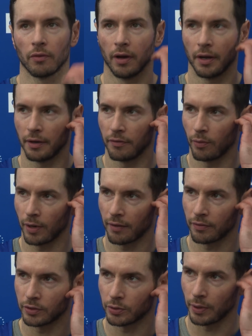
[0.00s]
run of
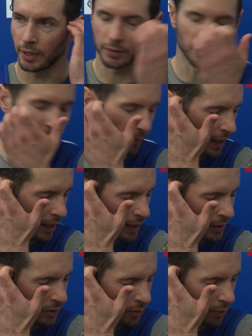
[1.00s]
whatever tweaks we've made
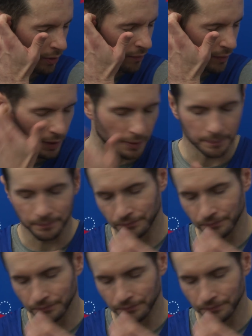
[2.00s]
is sort of to